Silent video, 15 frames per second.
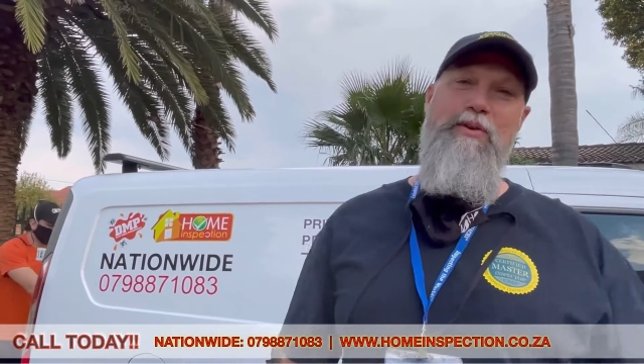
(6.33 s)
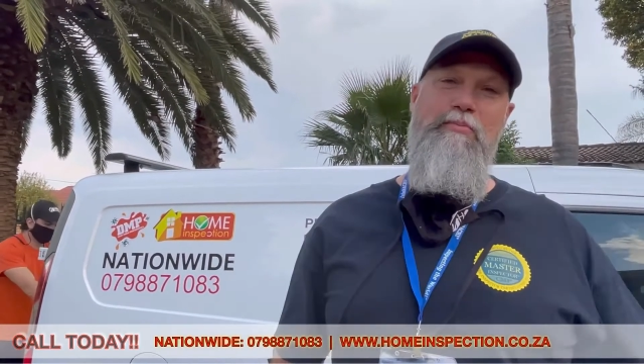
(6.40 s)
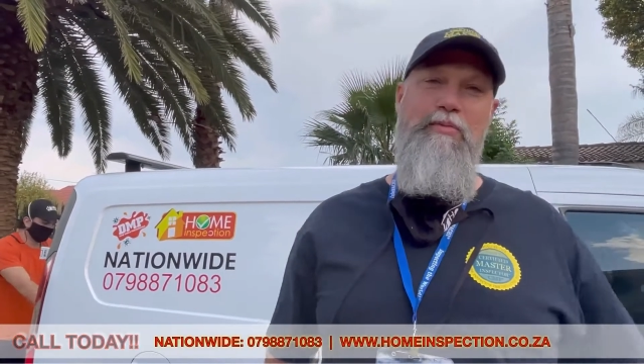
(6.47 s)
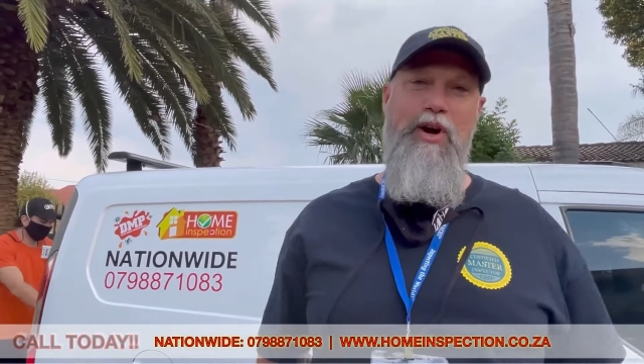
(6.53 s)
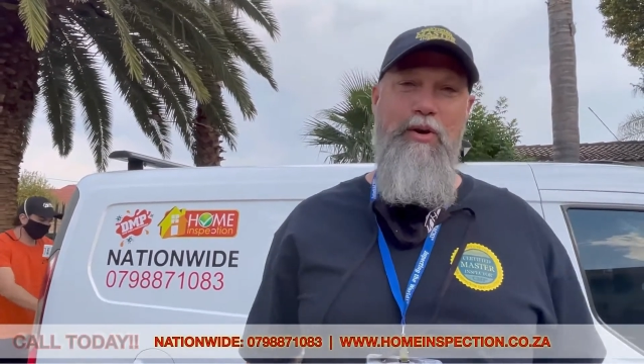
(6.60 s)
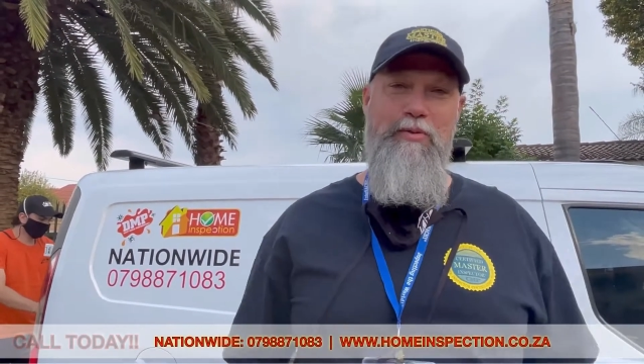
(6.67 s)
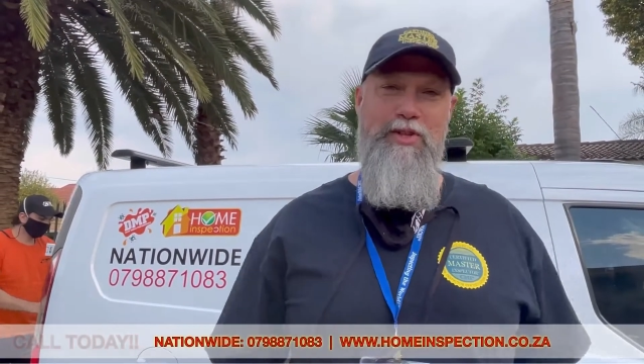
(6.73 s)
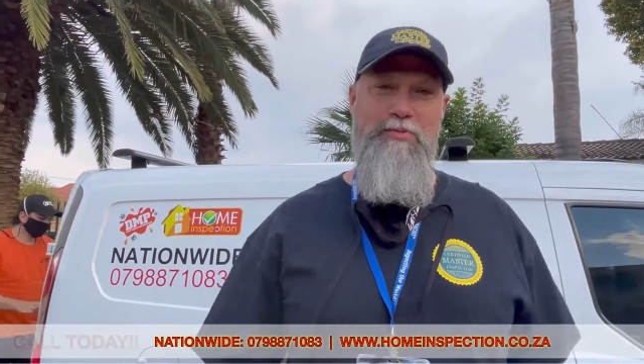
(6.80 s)

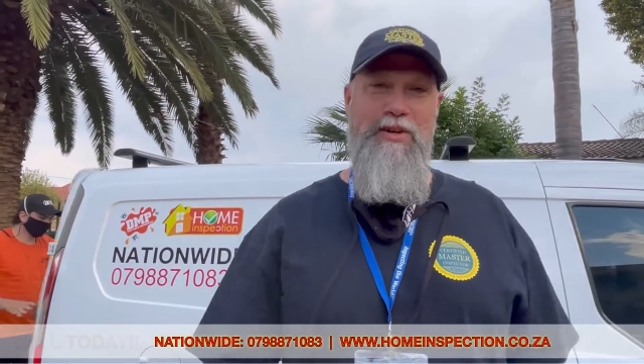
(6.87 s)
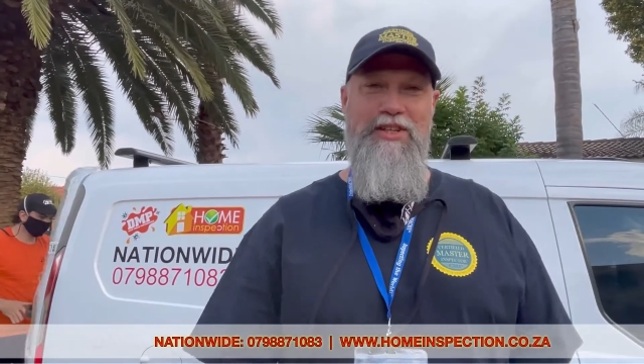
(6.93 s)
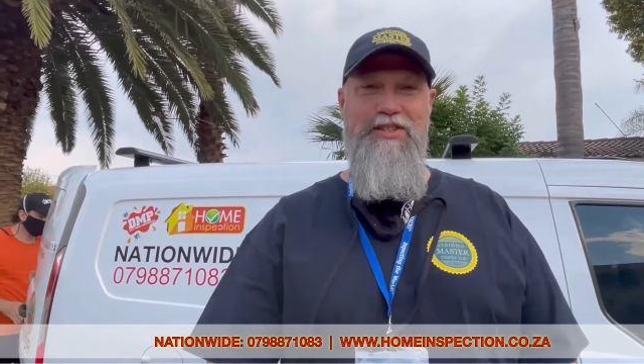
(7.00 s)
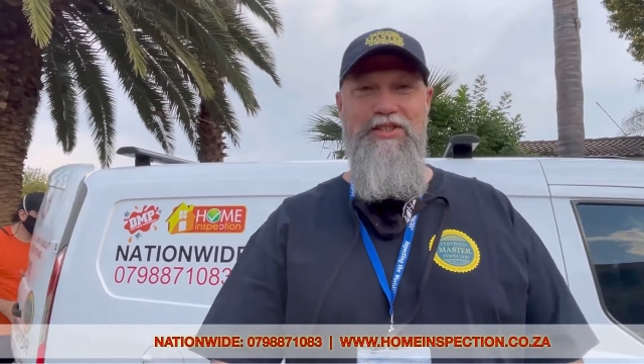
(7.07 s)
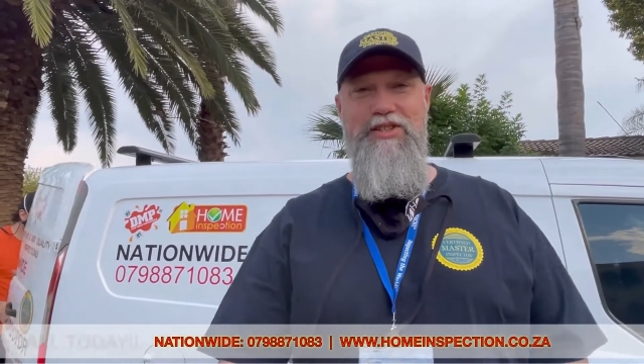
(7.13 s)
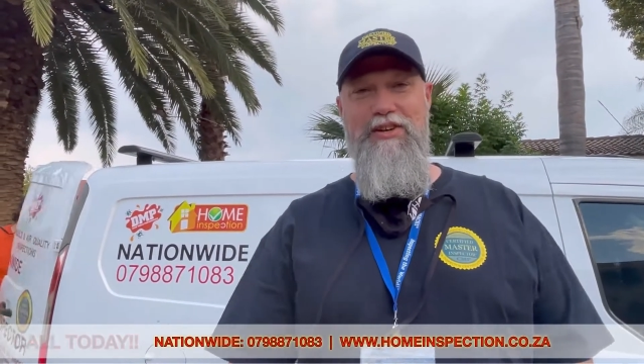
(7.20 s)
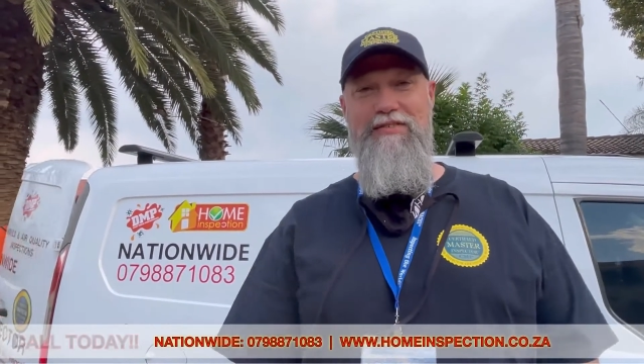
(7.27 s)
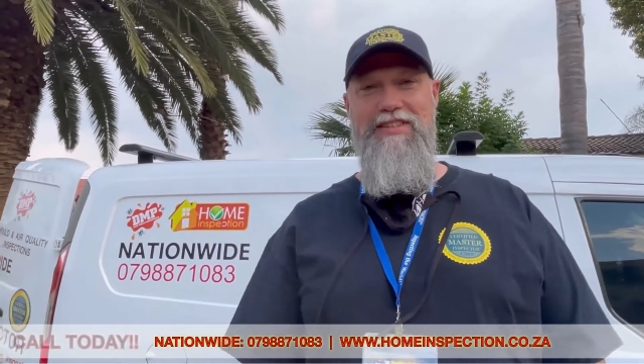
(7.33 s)
Home Inspection
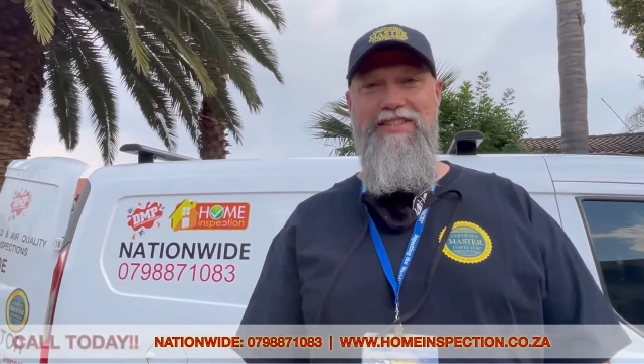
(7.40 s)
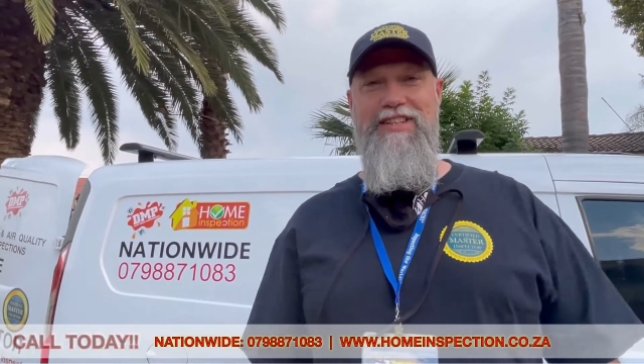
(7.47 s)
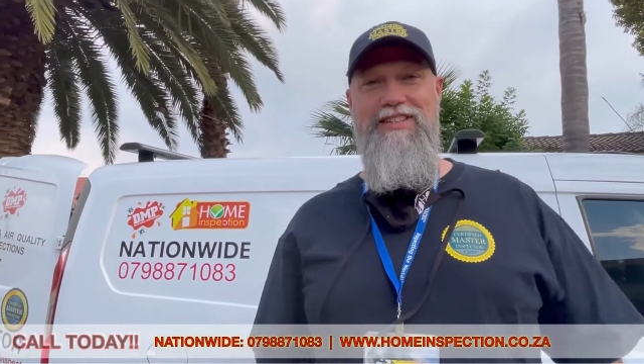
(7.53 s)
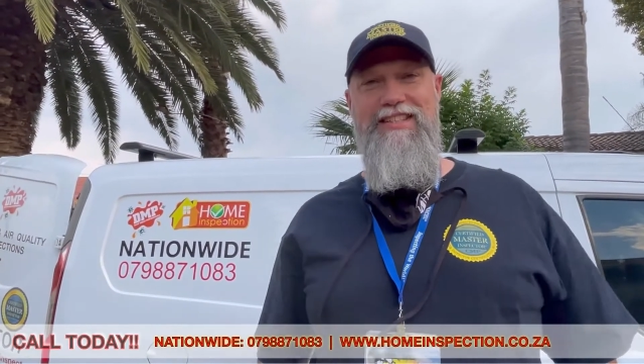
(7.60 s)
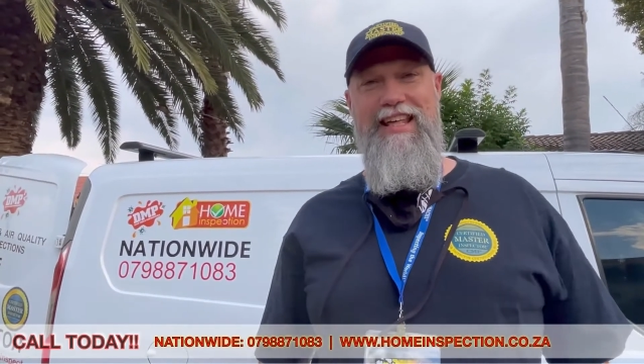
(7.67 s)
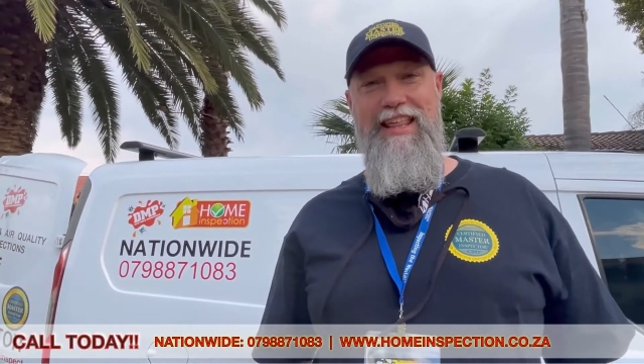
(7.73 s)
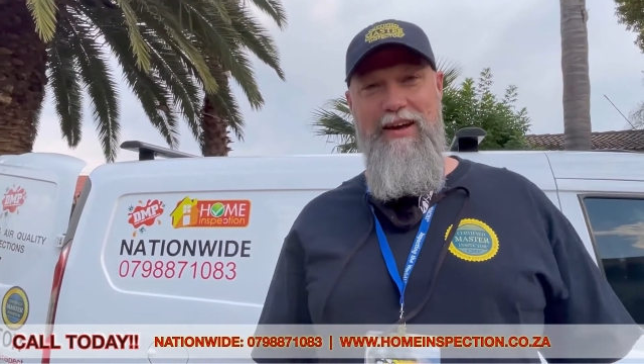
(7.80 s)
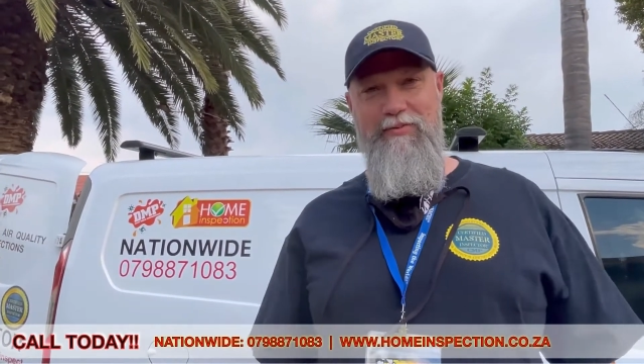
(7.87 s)
Services
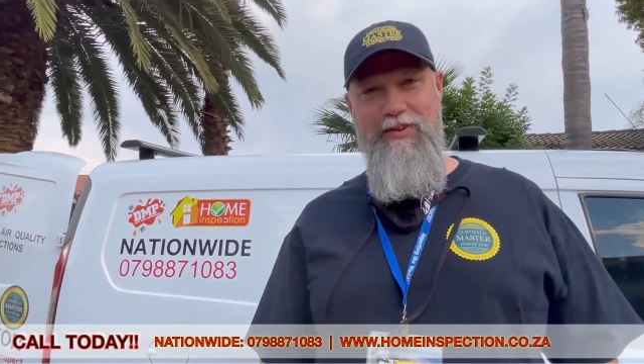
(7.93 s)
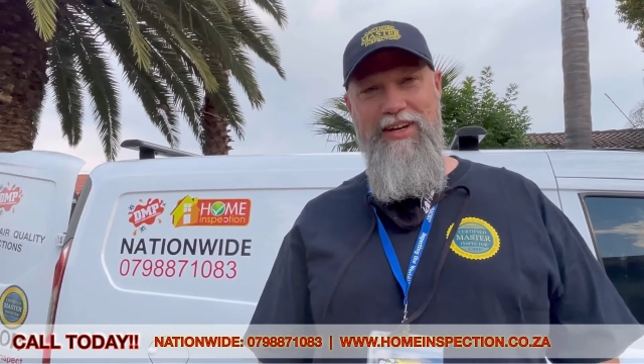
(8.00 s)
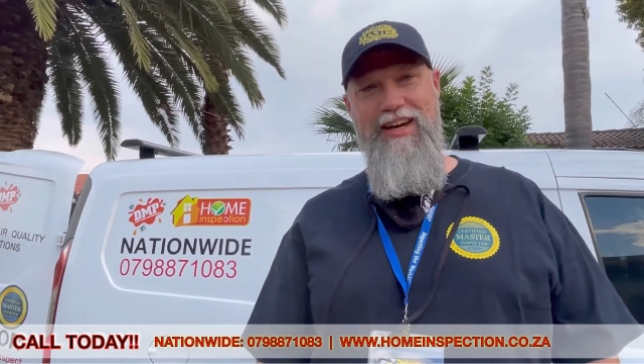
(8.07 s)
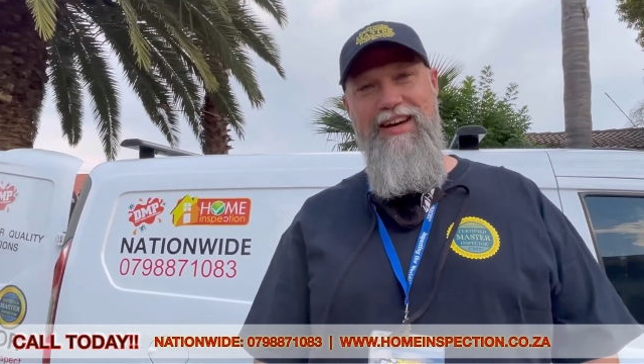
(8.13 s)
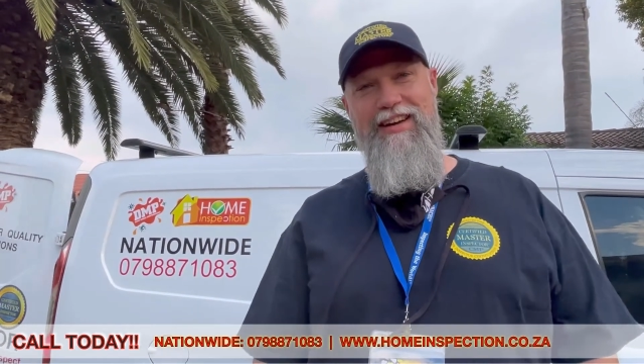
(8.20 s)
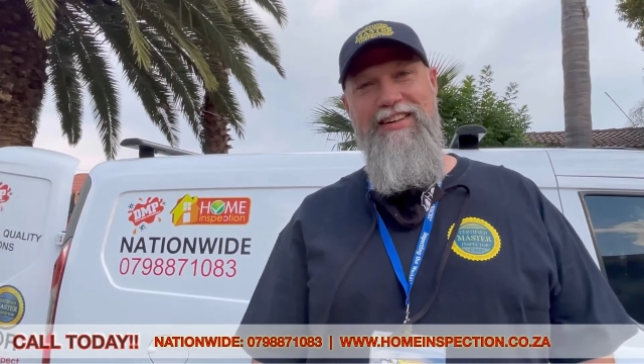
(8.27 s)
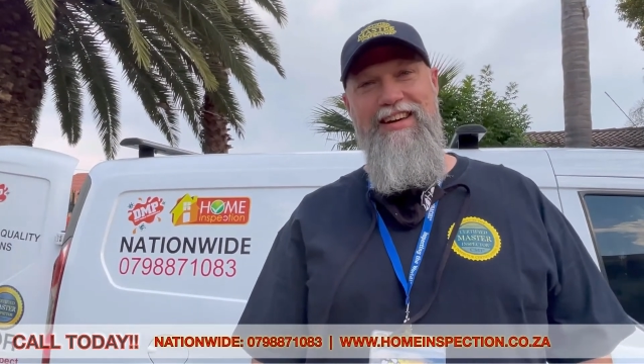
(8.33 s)
South Africa,